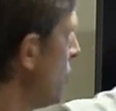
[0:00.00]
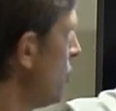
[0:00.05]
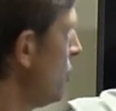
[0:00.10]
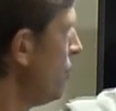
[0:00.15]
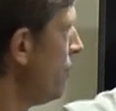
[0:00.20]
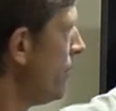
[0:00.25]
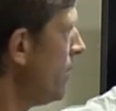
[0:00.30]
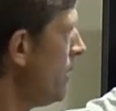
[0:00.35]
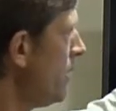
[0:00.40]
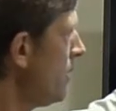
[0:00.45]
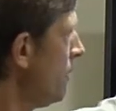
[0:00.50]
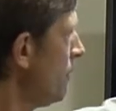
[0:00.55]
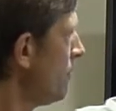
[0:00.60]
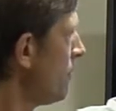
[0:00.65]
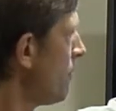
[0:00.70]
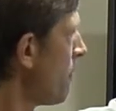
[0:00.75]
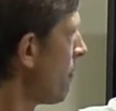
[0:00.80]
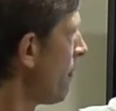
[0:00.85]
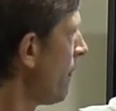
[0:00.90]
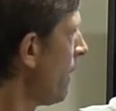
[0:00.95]
2 feet,
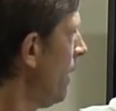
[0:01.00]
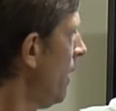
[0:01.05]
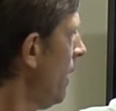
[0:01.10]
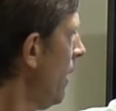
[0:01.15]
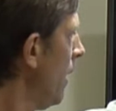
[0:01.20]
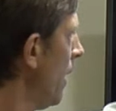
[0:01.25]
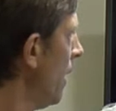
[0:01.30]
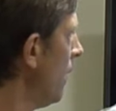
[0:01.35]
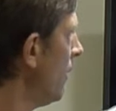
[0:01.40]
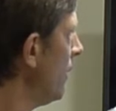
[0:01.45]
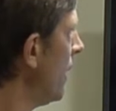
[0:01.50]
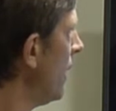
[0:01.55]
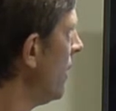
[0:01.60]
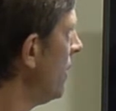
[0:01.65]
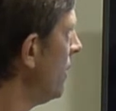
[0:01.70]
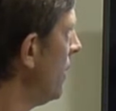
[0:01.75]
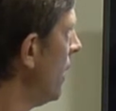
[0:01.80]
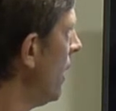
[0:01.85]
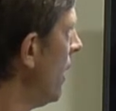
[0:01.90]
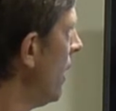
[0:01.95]
and
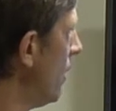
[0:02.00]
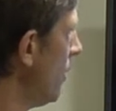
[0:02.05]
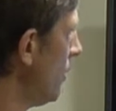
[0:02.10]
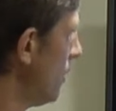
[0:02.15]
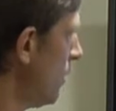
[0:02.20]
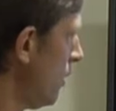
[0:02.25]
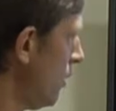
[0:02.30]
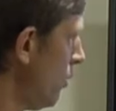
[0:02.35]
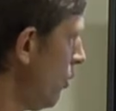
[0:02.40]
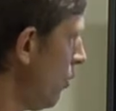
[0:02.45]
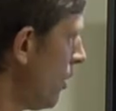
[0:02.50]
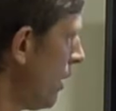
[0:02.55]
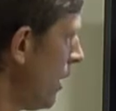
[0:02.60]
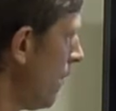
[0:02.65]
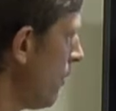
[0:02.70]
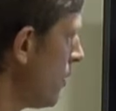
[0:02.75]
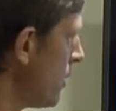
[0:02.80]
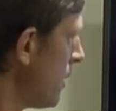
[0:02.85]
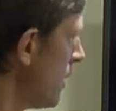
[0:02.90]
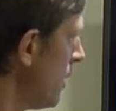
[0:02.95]
then a little lower
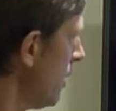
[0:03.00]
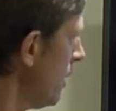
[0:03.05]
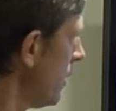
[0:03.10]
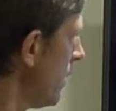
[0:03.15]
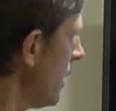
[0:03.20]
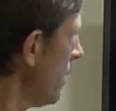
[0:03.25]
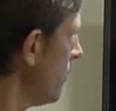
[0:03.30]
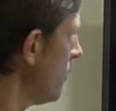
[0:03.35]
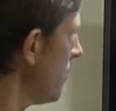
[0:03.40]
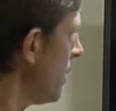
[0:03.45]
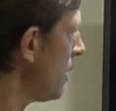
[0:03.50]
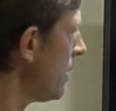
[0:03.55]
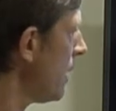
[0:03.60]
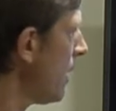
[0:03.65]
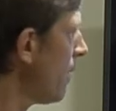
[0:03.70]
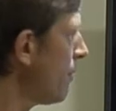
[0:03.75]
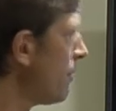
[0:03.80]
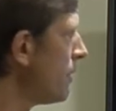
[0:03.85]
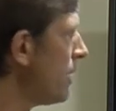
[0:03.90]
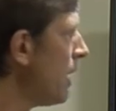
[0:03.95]
levels here, and then a bit
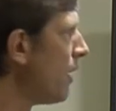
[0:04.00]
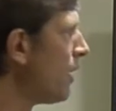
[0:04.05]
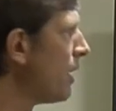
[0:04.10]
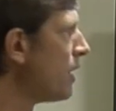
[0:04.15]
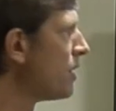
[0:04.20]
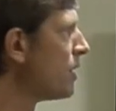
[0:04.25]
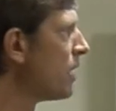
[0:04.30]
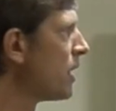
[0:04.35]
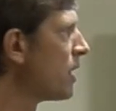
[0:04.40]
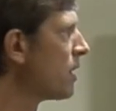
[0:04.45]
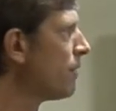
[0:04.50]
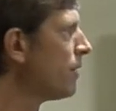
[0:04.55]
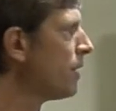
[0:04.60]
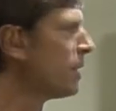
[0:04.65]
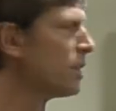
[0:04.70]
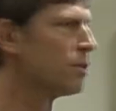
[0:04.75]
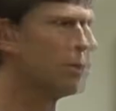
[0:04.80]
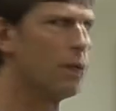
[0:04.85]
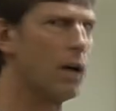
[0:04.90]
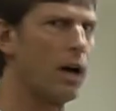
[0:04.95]
left down at 6 feet
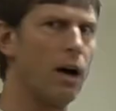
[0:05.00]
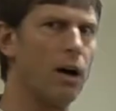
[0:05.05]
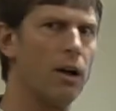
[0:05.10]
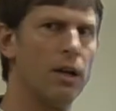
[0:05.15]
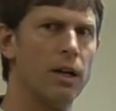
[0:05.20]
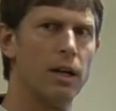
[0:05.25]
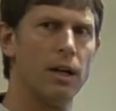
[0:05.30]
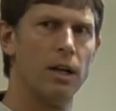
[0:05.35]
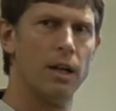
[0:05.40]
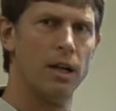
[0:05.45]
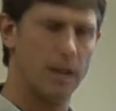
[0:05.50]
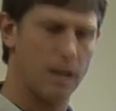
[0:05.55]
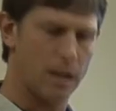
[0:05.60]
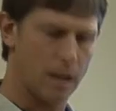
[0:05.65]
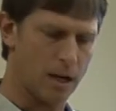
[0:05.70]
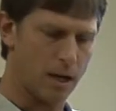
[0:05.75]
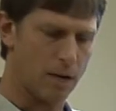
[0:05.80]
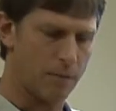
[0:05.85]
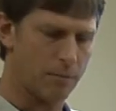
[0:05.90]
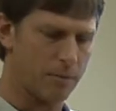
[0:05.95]
as well.
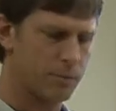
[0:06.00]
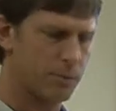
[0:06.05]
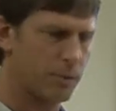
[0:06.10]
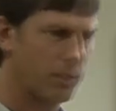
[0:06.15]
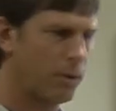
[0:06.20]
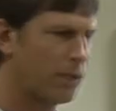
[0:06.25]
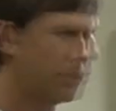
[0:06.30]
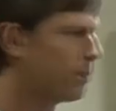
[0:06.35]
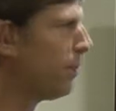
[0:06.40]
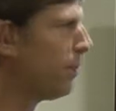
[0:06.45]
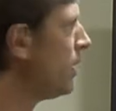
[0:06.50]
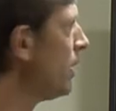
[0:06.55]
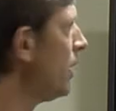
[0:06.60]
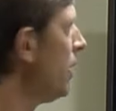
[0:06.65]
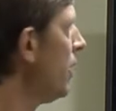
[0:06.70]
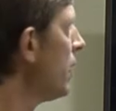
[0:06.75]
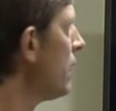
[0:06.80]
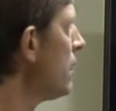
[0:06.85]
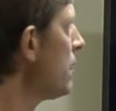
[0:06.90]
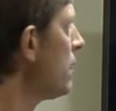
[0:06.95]
As we went the
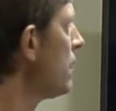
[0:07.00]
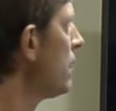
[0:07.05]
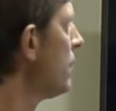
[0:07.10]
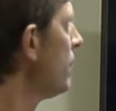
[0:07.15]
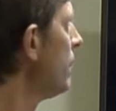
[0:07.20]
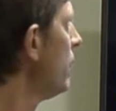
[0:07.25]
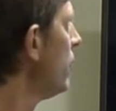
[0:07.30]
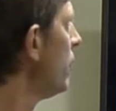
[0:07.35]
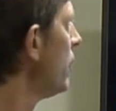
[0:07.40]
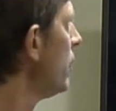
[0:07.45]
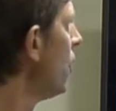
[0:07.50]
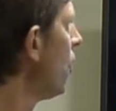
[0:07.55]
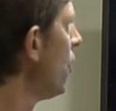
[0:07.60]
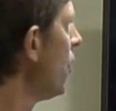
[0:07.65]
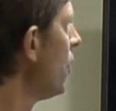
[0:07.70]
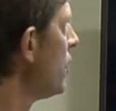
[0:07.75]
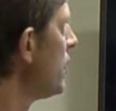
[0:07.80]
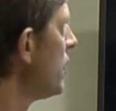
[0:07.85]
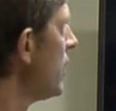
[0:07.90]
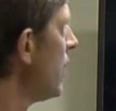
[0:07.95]
years, we
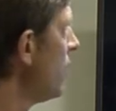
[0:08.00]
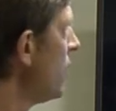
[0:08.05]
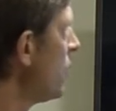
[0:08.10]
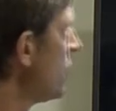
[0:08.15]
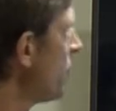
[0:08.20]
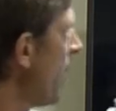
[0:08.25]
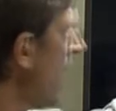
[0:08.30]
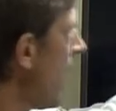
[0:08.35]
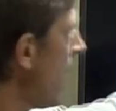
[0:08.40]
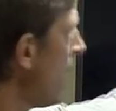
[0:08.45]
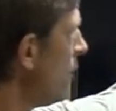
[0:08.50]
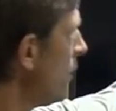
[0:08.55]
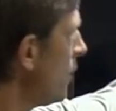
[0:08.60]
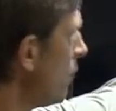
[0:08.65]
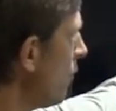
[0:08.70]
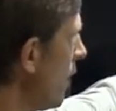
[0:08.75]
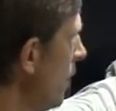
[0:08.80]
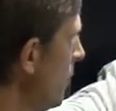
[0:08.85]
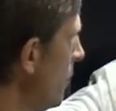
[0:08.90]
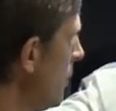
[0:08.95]
noticed that this pattern,
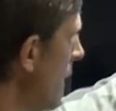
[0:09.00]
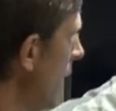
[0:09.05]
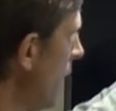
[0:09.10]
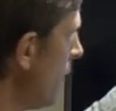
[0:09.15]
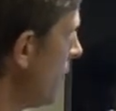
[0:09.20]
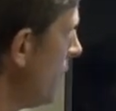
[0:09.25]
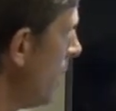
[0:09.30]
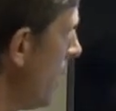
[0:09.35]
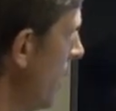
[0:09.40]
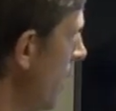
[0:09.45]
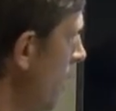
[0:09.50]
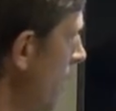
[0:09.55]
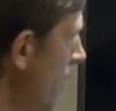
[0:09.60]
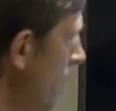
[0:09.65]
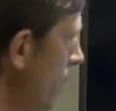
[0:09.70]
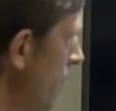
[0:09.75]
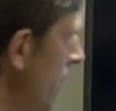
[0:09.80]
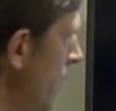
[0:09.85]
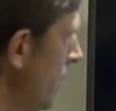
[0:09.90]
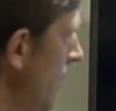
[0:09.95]
quite a bit left there,
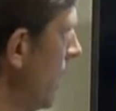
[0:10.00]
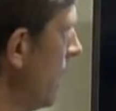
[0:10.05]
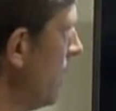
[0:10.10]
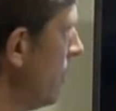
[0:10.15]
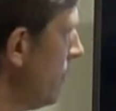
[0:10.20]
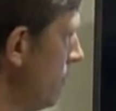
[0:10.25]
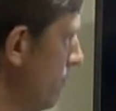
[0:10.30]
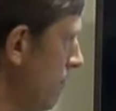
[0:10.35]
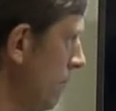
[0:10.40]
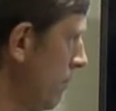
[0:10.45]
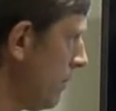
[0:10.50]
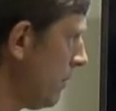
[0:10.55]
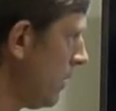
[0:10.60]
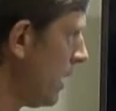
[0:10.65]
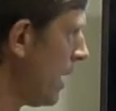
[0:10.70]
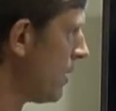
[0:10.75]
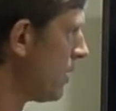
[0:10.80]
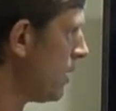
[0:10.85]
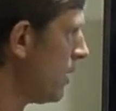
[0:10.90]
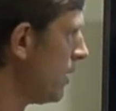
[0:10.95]
and then
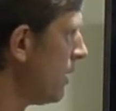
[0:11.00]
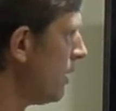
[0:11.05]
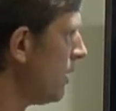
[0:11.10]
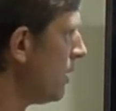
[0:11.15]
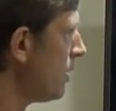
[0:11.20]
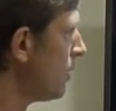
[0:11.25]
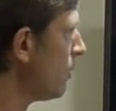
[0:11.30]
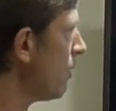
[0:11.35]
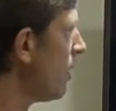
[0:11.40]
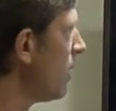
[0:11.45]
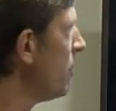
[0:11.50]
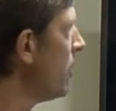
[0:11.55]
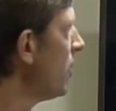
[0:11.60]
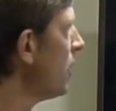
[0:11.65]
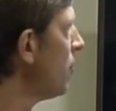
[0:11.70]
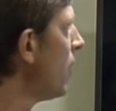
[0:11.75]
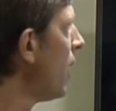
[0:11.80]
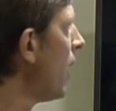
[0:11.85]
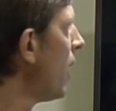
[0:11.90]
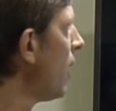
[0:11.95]
less here, and quite a bit in the
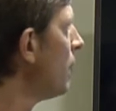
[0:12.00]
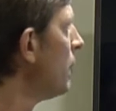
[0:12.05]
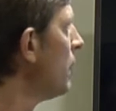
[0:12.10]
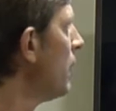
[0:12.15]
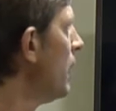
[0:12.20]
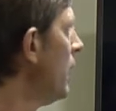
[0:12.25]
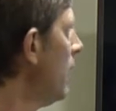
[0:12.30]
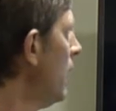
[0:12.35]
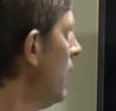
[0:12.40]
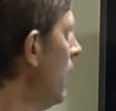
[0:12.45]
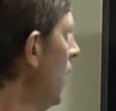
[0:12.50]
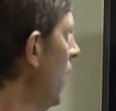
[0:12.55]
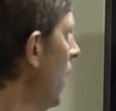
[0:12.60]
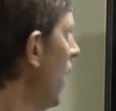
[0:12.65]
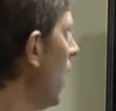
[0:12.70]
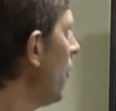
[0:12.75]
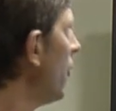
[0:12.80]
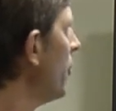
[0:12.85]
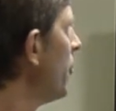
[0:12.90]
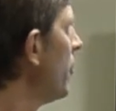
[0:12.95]
bottom,
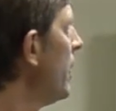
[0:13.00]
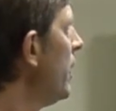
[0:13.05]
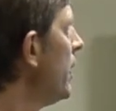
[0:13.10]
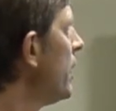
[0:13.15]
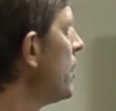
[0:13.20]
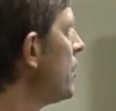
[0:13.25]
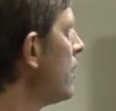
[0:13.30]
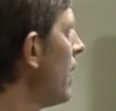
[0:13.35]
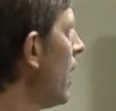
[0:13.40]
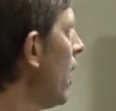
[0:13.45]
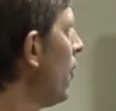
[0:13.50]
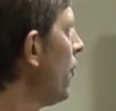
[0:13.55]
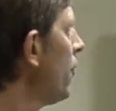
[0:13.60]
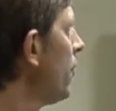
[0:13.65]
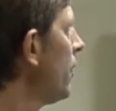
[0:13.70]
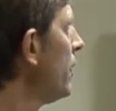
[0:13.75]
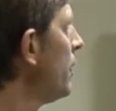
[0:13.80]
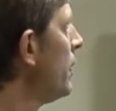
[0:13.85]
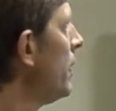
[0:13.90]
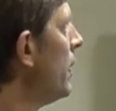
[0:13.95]
repeated itself
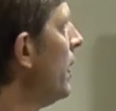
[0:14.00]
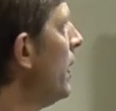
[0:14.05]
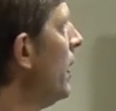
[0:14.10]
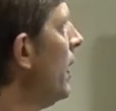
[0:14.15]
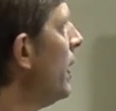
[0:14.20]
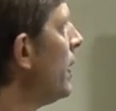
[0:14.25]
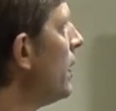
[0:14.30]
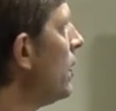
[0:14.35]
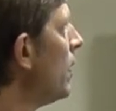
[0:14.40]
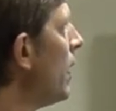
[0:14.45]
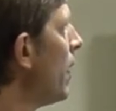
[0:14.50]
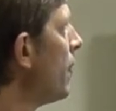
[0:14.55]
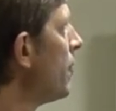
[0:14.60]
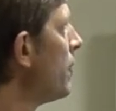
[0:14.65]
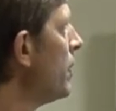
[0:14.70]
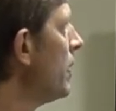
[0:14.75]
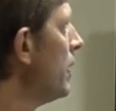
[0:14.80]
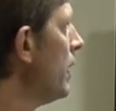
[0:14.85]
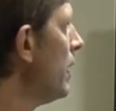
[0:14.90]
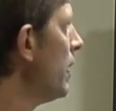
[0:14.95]
year
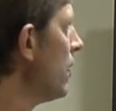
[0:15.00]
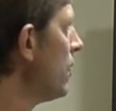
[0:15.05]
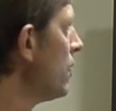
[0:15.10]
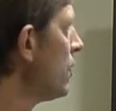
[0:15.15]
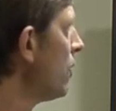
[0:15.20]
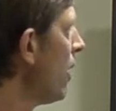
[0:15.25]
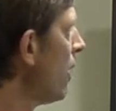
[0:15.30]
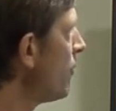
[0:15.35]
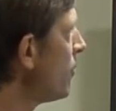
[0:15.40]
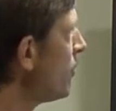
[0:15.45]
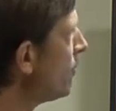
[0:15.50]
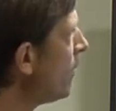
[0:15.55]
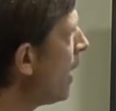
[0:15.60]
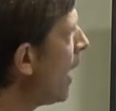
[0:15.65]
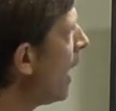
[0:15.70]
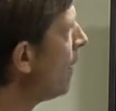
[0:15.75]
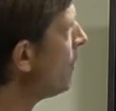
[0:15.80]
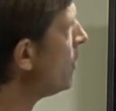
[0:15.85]
after year. So after 5